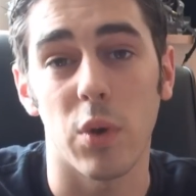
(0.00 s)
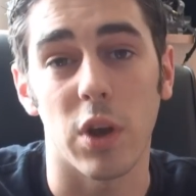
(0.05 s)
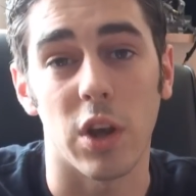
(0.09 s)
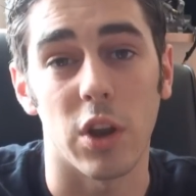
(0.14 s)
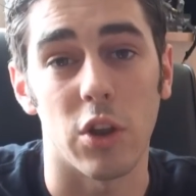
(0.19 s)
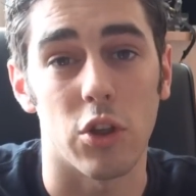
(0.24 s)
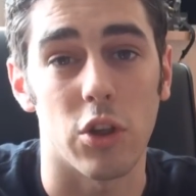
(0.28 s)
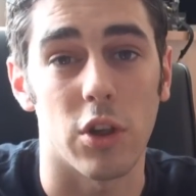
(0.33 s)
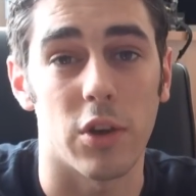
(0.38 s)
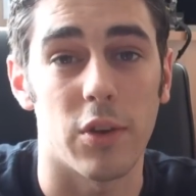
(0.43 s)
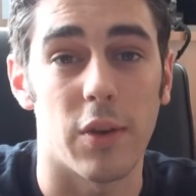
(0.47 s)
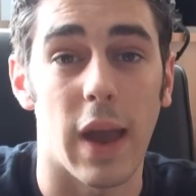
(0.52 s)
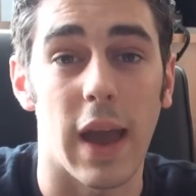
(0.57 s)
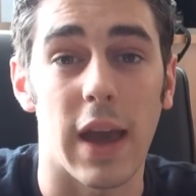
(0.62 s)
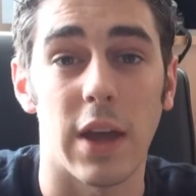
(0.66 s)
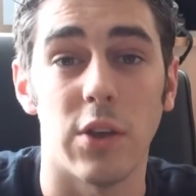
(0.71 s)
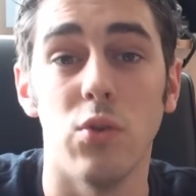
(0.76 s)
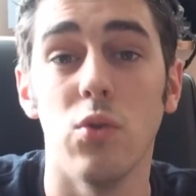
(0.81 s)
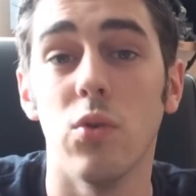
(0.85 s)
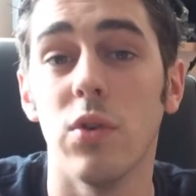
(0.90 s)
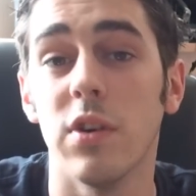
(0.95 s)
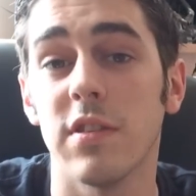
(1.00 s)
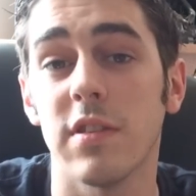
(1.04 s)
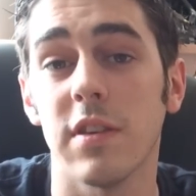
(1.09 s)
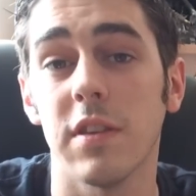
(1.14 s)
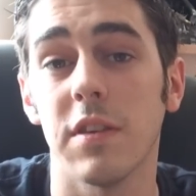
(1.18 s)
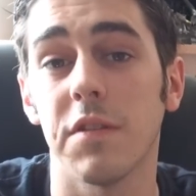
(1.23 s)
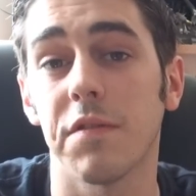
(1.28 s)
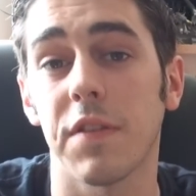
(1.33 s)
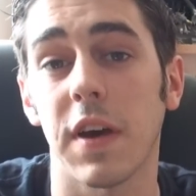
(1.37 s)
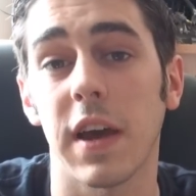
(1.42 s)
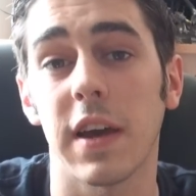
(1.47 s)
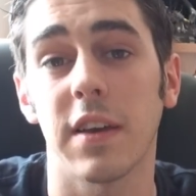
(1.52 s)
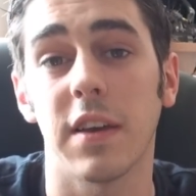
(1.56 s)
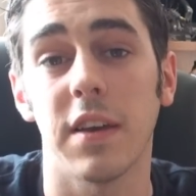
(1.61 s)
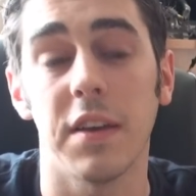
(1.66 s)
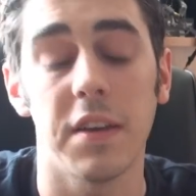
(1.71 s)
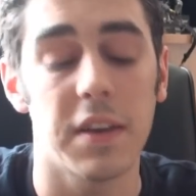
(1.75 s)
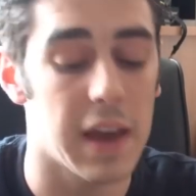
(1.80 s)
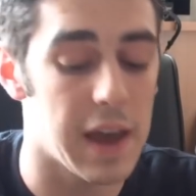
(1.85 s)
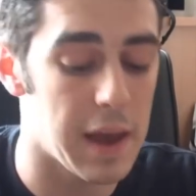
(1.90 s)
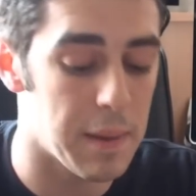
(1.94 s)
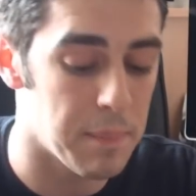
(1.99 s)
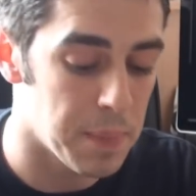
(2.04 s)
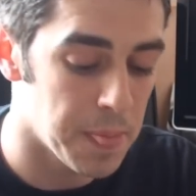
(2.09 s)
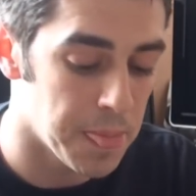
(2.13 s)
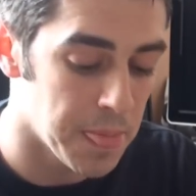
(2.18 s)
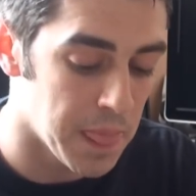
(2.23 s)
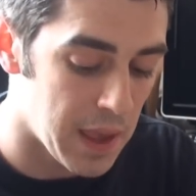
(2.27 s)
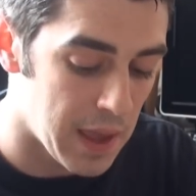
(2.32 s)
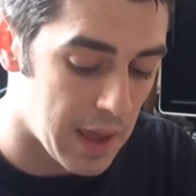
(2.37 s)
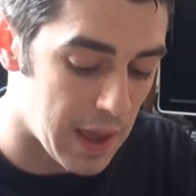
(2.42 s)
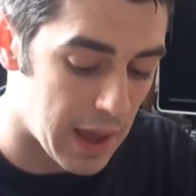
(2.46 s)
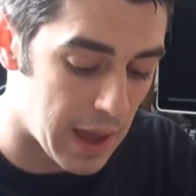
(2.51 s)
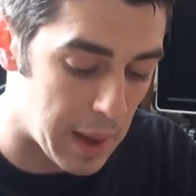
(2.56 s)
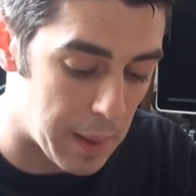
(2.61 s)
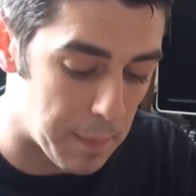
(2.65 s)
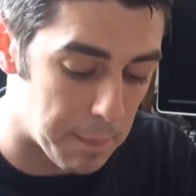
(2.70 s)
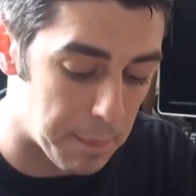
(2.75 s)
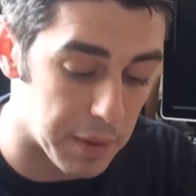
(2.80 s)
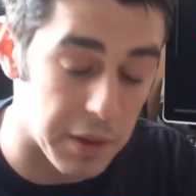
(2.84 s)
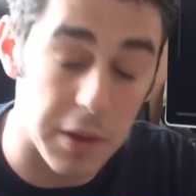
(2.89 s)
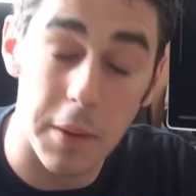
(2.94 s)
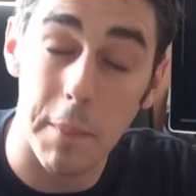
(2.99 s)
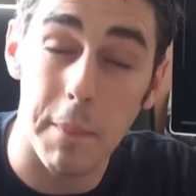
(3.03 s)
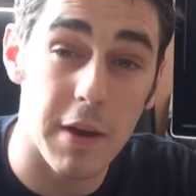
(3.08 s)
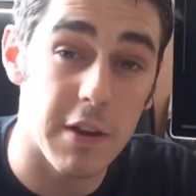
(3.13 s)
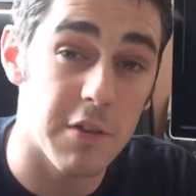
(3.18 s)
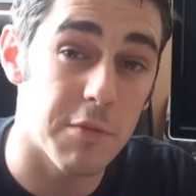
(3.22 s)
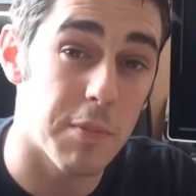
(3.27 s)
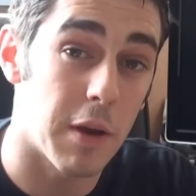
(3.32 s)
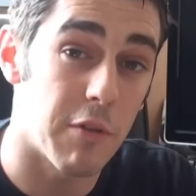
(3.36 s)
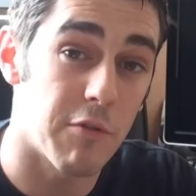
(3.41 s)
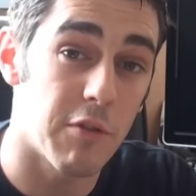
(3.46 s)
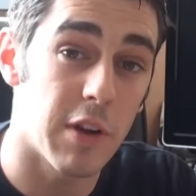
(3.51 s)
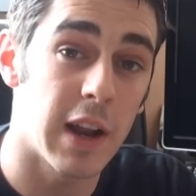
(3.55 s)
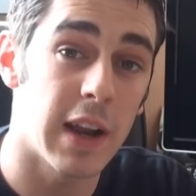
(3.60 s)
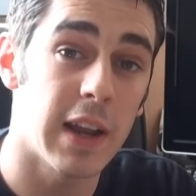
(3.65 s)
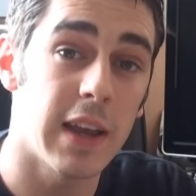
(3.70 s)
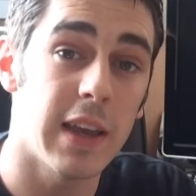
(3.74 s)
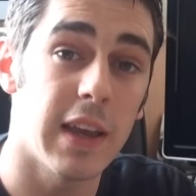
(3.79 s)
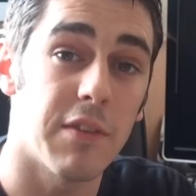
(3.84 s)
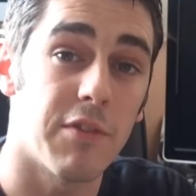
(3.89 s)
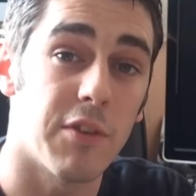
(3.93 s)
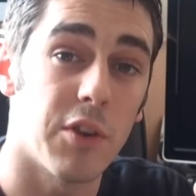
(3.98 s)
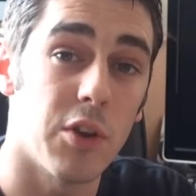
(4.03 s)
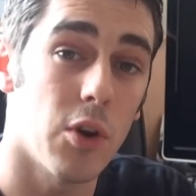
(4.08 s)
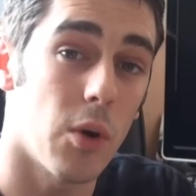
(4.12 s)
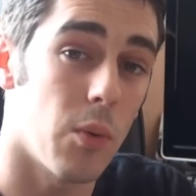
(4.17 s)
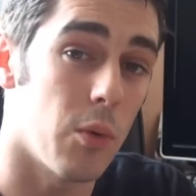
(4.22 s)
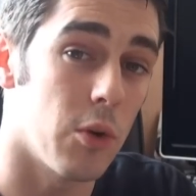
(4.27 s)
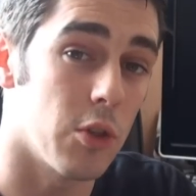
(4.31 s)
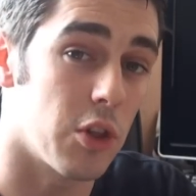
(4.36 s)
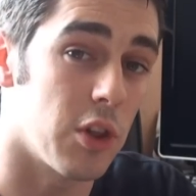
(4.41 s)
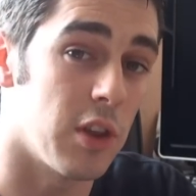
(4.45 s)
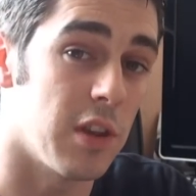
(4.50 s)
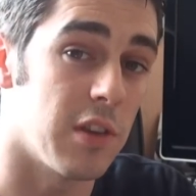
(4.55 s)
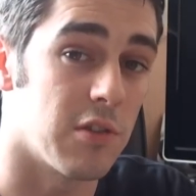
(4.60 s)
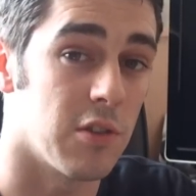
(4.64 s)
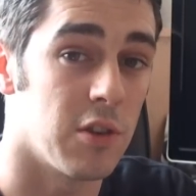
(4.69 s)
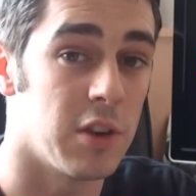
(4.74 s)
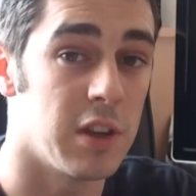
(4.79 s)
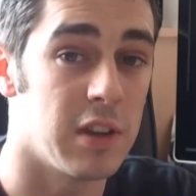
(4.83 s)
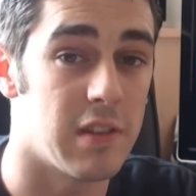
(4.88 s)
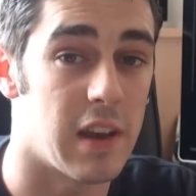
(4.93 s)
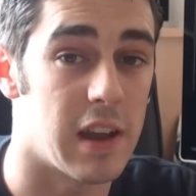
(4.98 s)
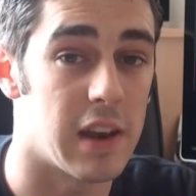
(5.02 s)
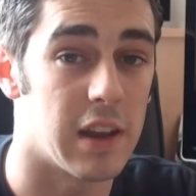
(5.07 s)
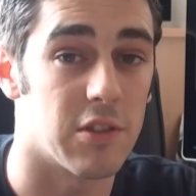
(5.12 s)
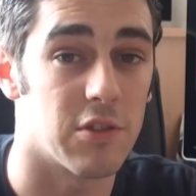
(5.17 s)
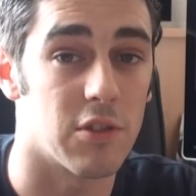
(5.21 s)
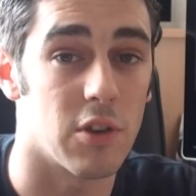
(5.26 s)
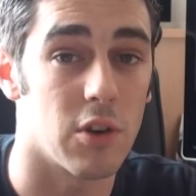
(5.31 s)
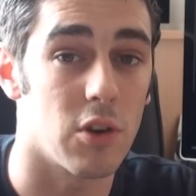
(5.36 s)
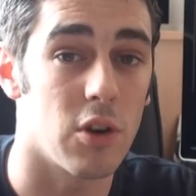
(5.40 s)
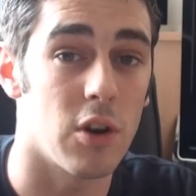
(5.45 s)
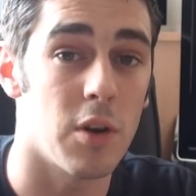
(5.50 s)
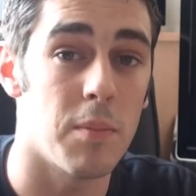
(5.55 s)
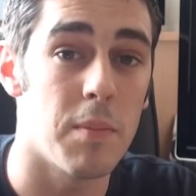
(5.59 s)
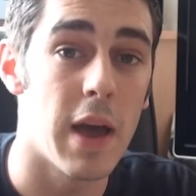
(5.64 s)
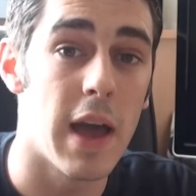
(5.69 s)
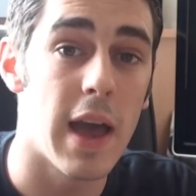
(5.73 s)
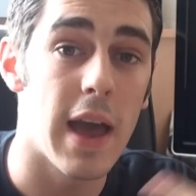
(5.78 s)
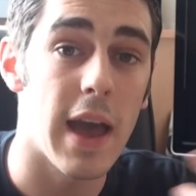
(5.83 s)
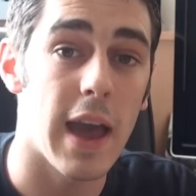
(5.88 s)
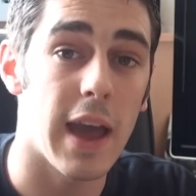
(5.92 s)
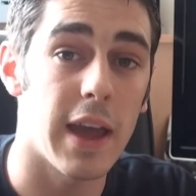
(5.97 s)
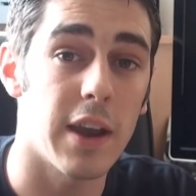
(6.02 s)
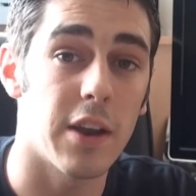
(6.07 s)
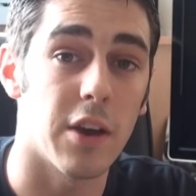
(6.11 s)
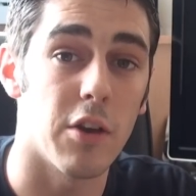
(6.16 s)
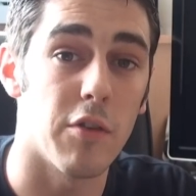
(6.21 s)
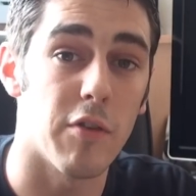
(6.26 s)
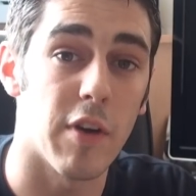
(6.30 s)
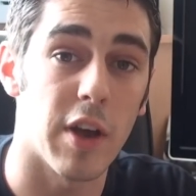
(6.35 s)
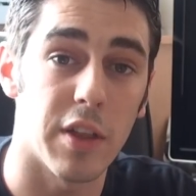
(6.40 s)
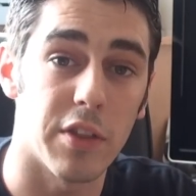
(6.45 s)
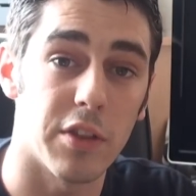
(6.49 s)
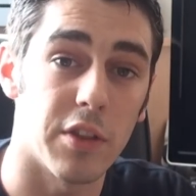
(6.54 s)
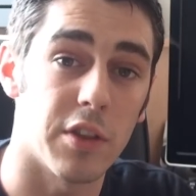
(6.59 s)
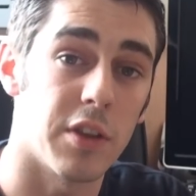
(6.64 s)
We're going to show you how noisy the fan can get uh, but your best bet really, if you're not watching this on eTeknix.com, head over.